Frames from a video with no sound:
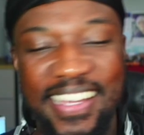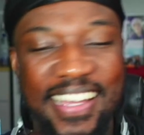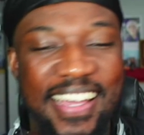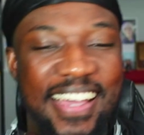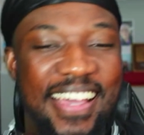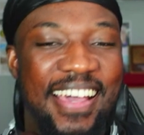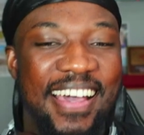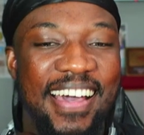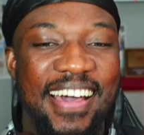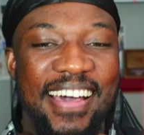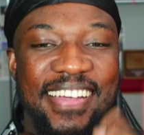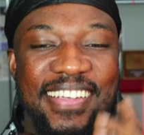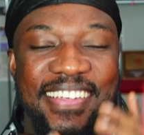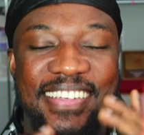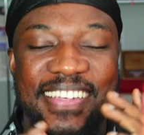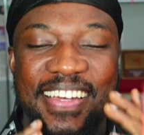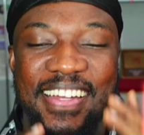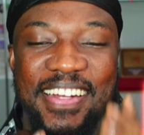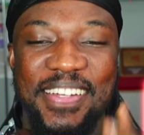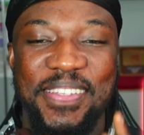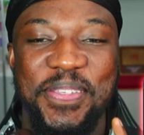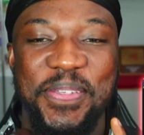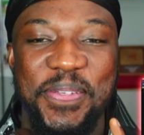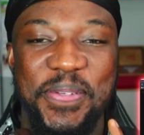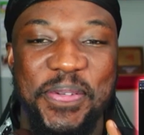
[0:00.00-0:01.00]
Uh, shout
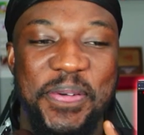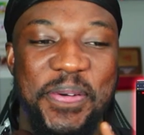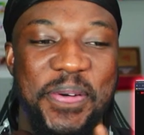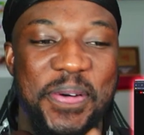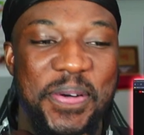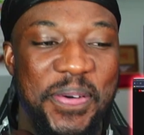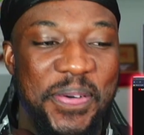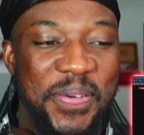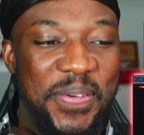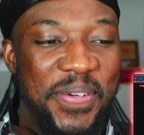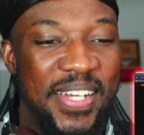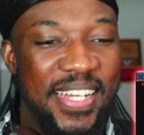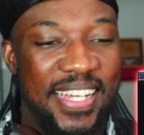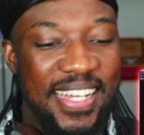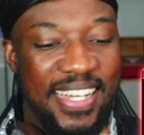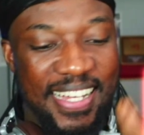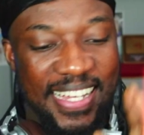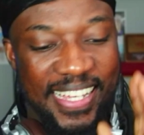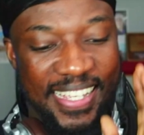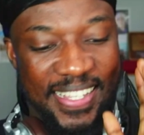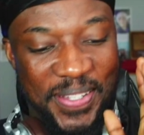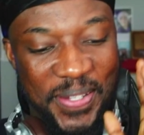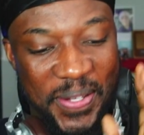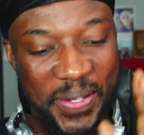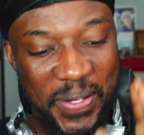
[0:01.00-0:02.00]
out to you all.
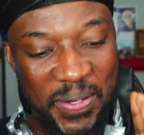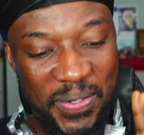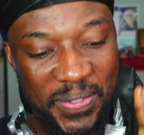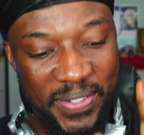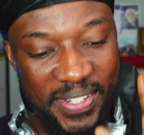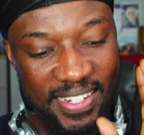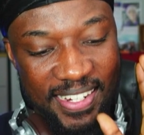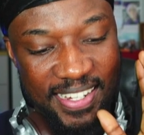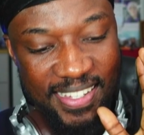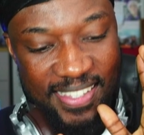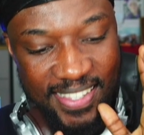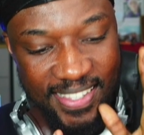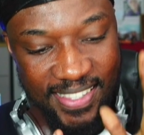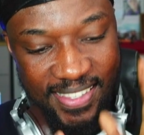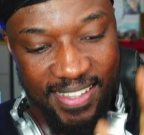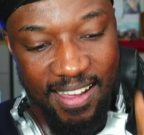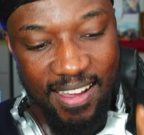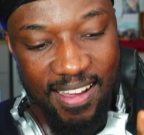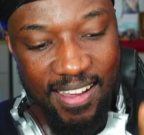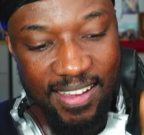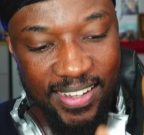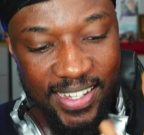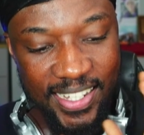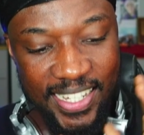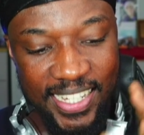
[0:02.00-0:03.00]
It's called
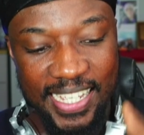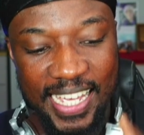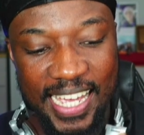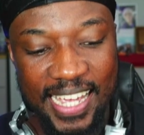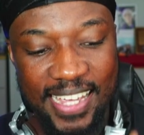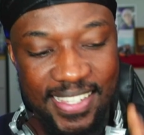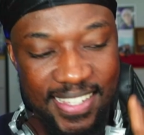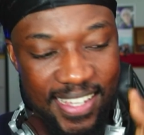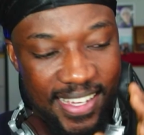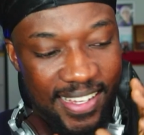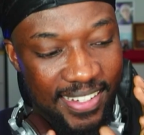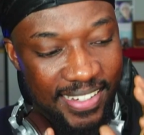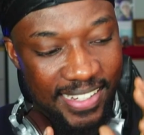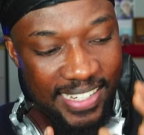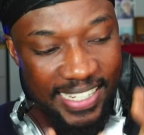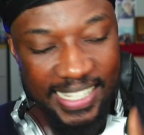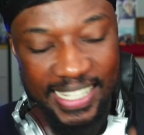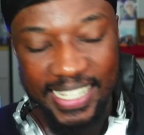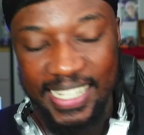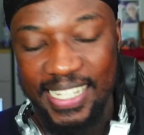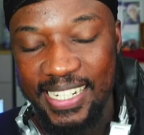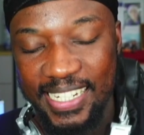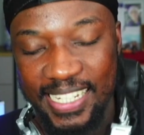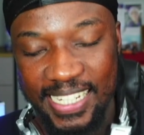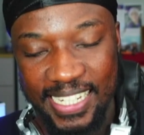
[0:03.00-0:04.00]
Stargazer
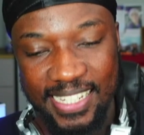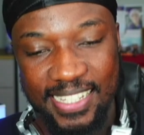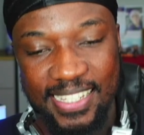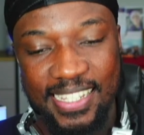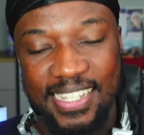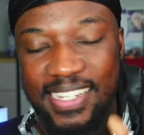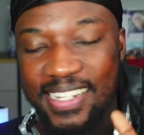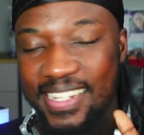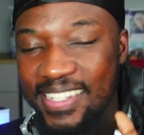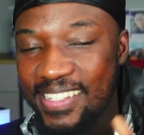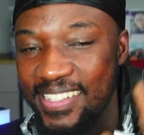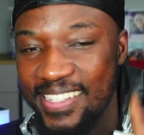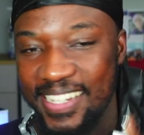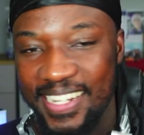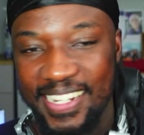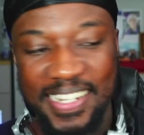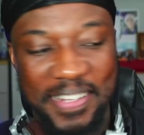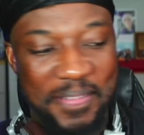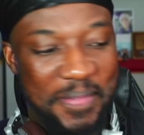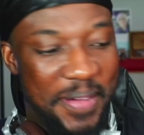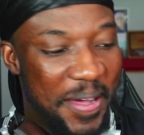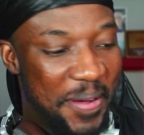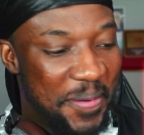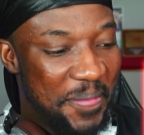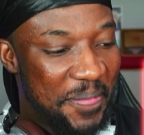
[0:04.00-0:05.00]
Lilies. Let's check
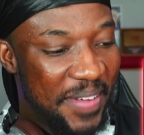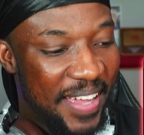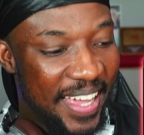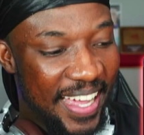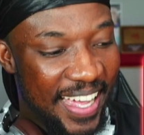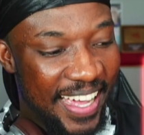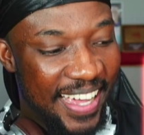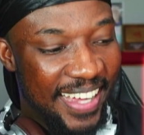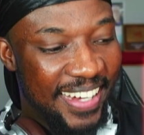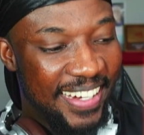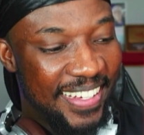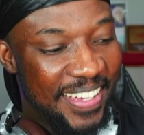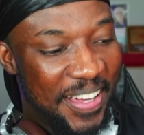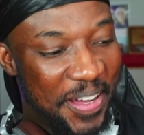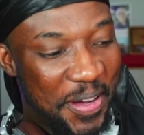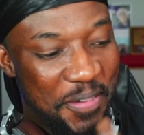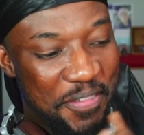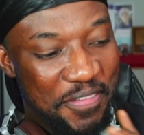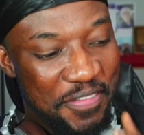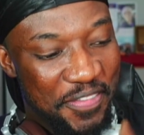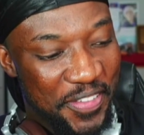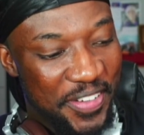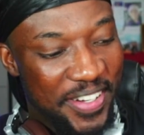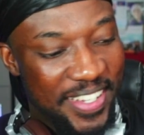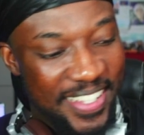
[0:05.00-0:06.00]
them out, man. Home
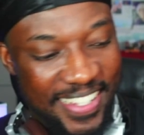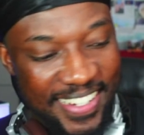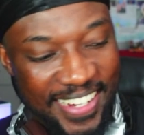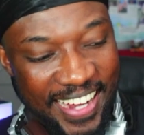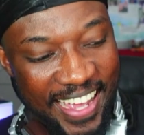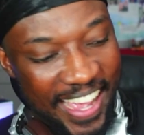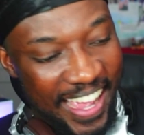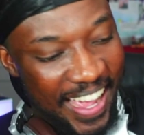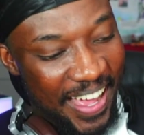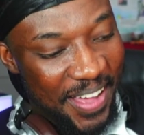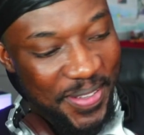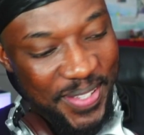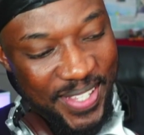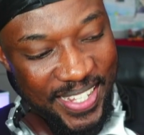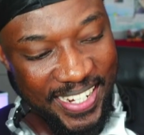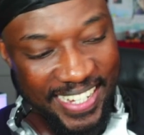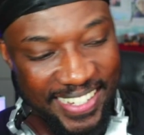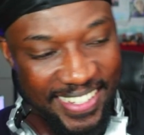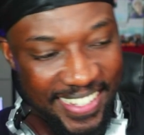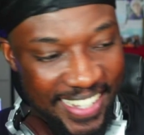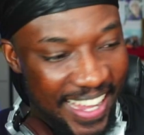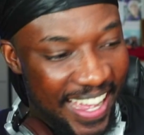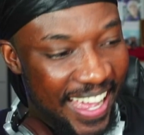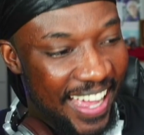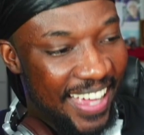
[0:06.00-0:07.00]
Free's in the house, in the
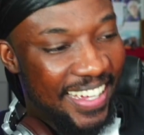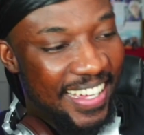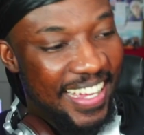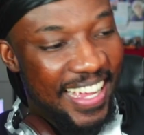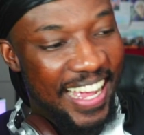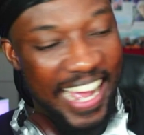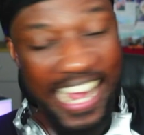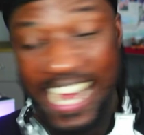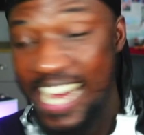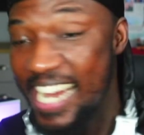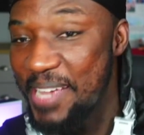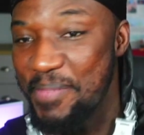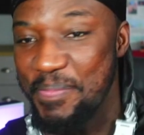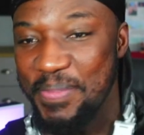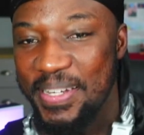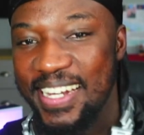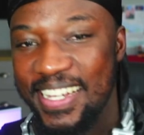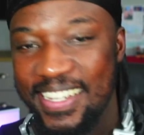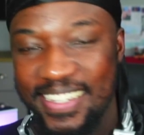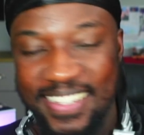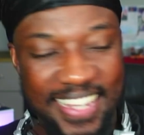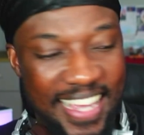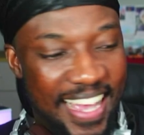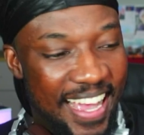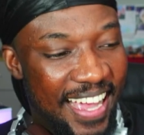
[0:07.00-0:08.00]
chat. I am in the
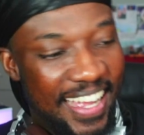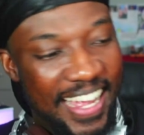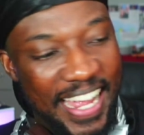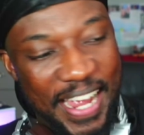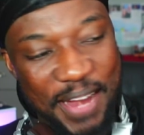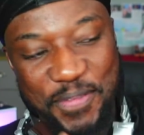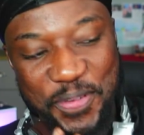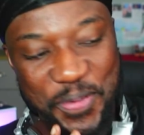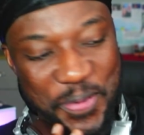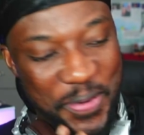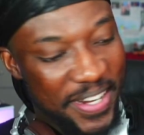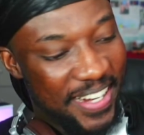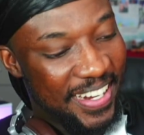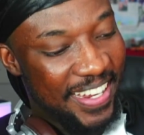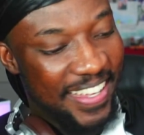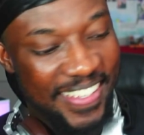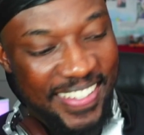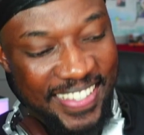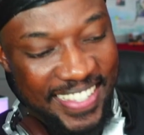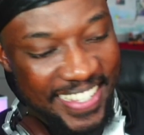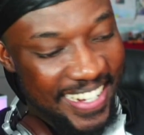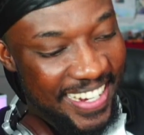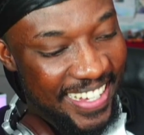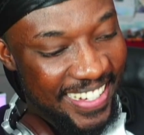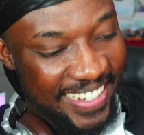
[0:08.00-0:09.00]
chat. Everyone
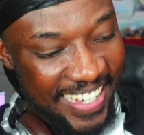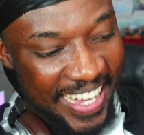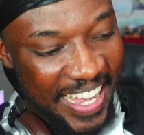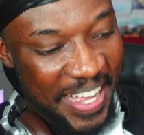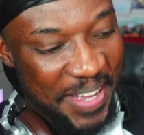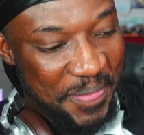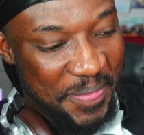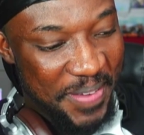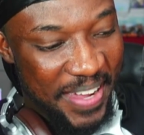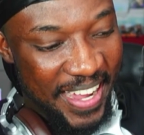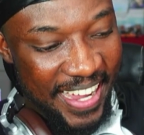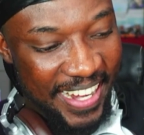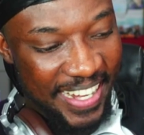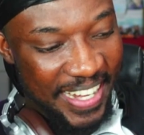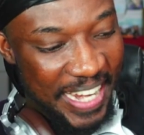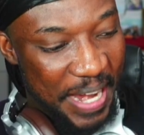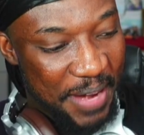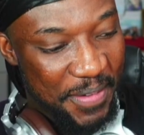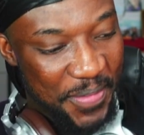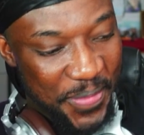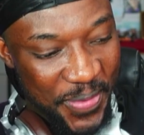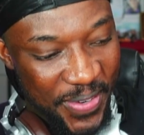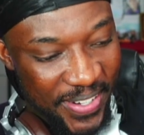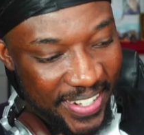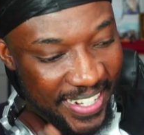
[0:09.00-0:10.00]
is in the chat, man.
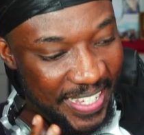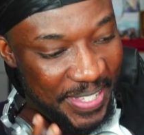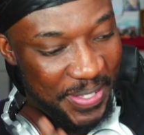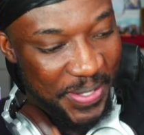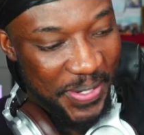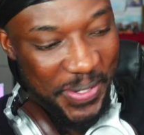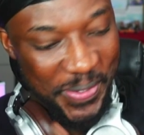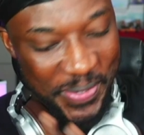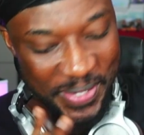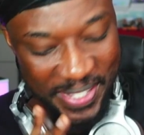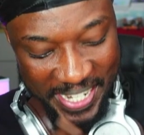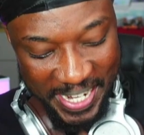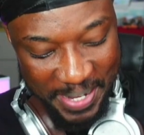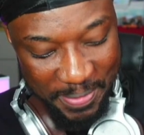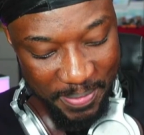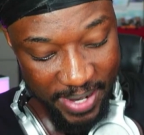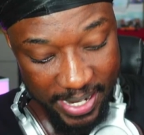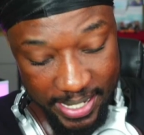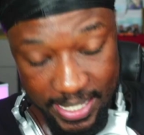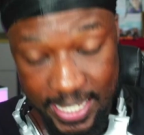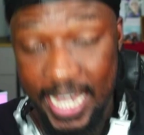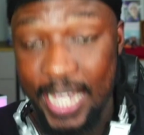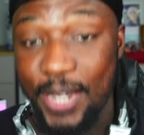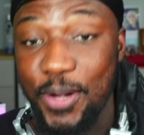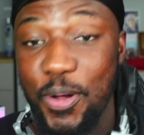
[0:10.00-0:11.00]
Everyone is losing their
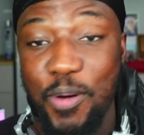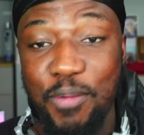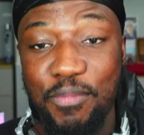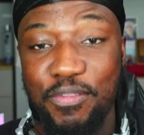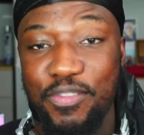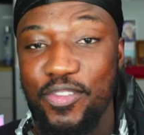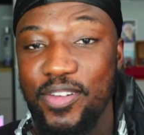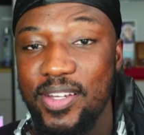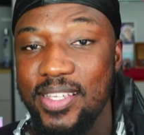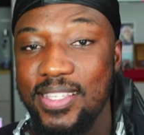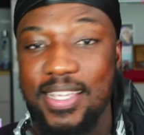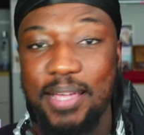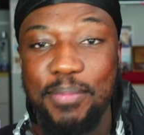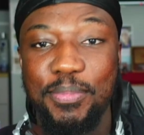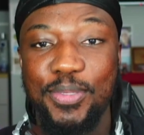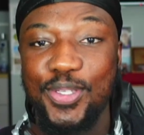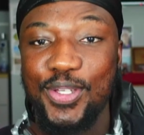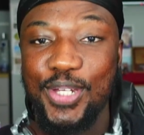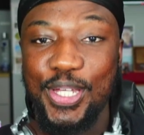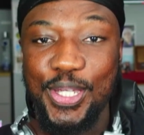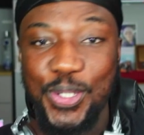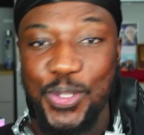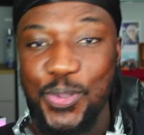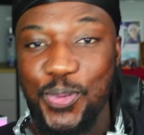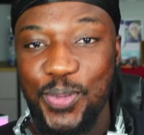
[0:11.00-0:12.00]
minds. And Home Free is coming to
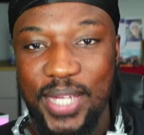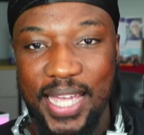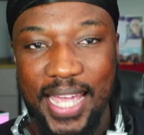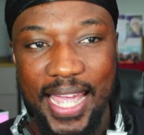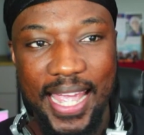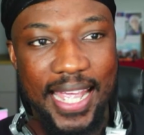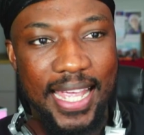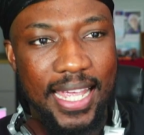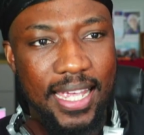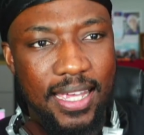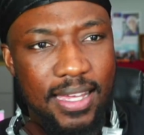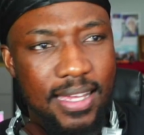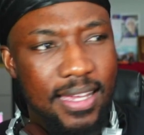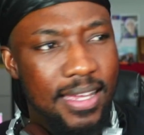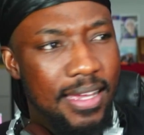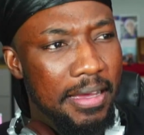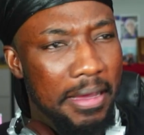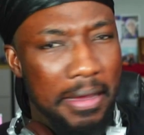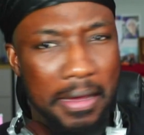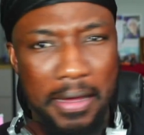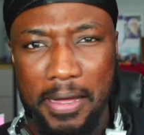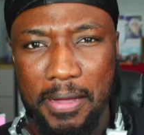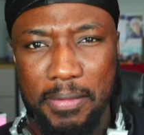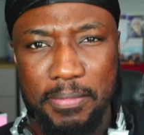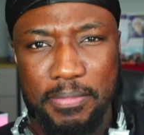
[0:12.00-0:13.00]
the U K
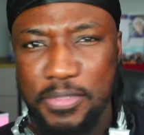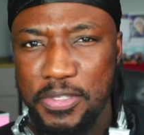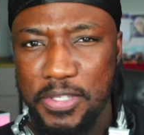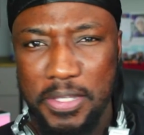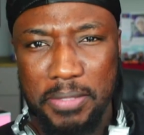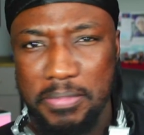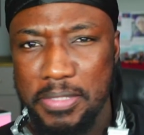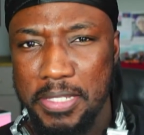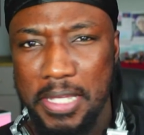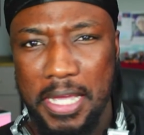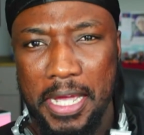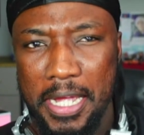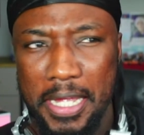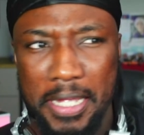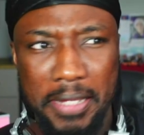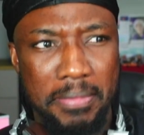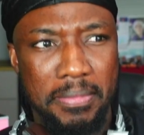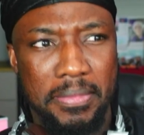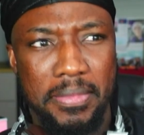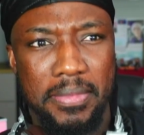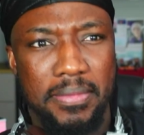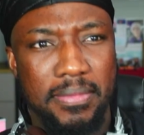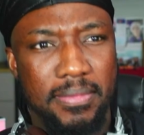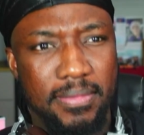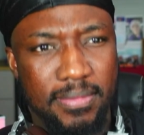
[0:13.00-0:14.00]
um,
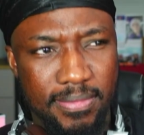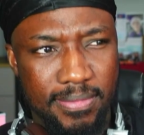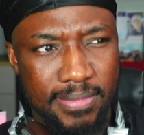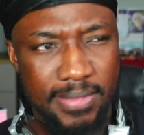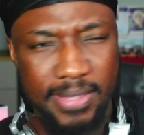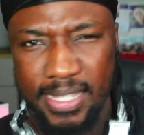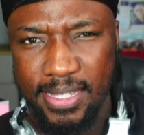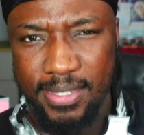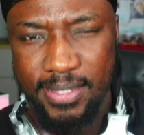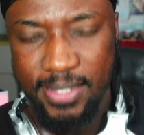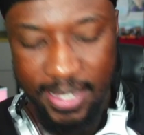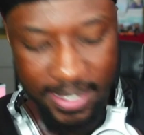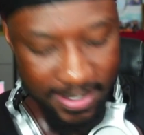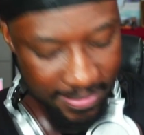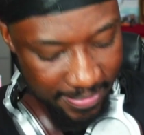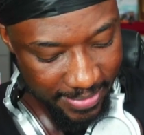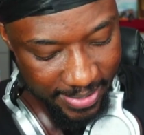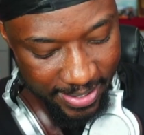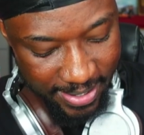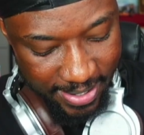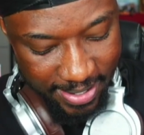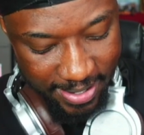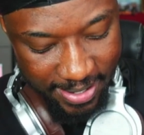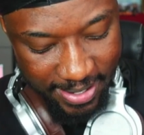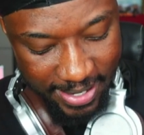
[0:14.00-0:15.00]
sometime this year.
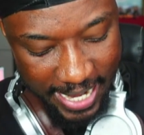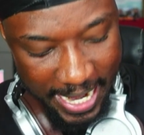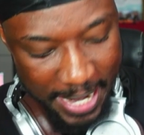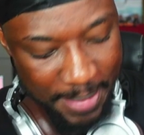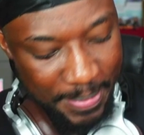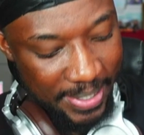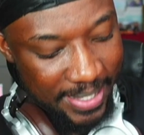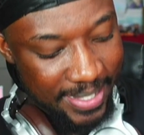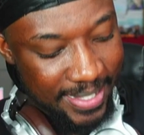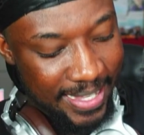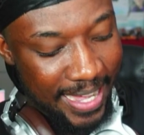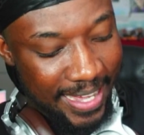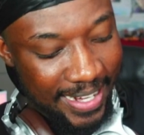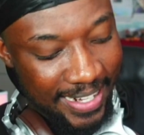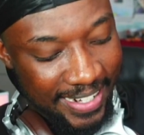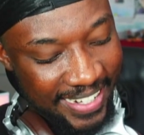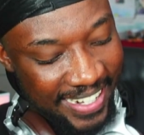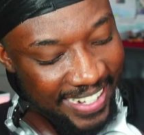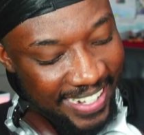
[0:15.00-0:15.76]
Oh, I'm excited.